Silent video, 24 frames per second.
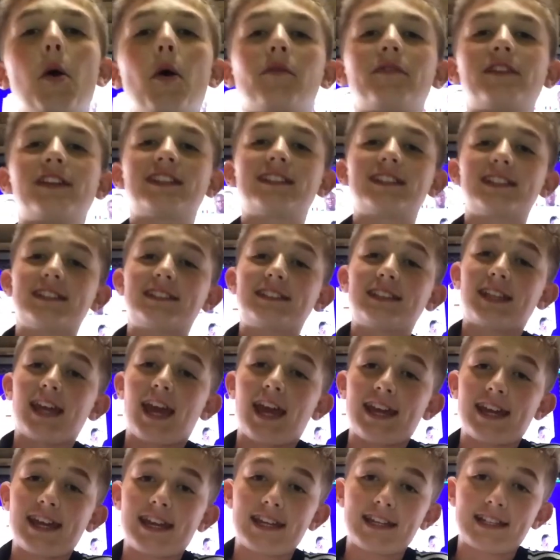Obviously
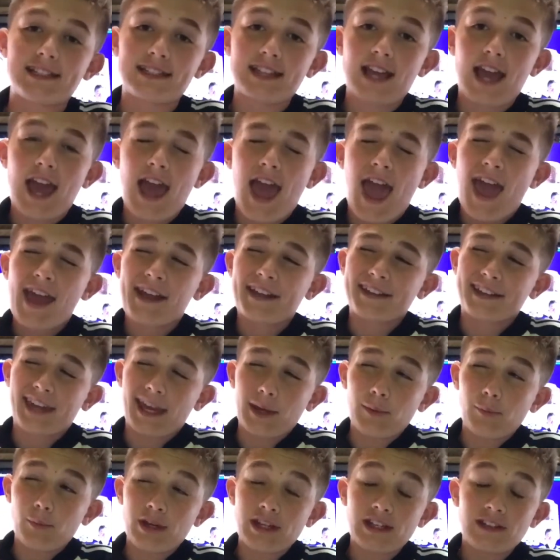today is
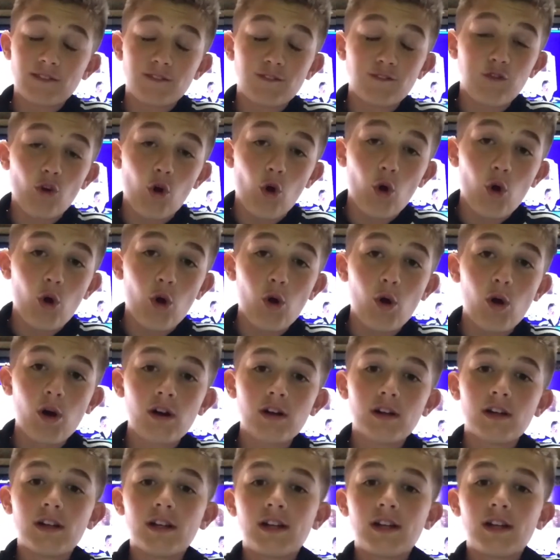game week 4,